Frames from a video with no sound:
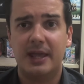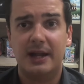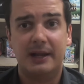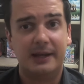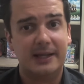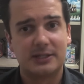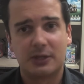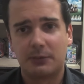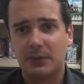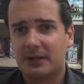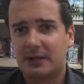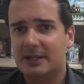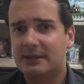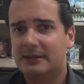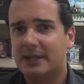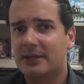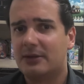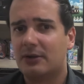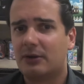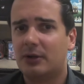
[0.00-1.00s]
Let's quickly
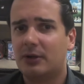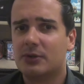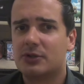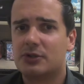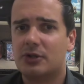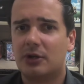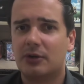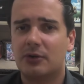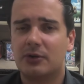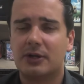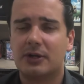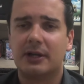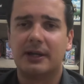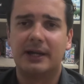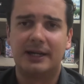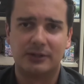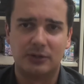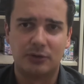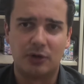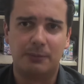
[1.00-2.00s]
take a closer look
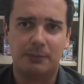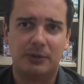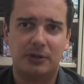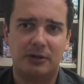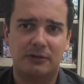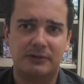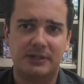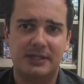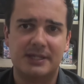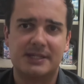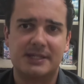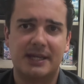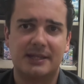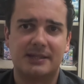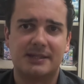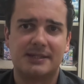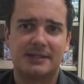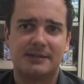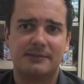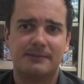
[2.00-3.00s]
at a couple of these
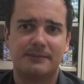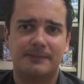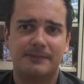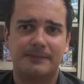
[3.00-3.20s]
sets.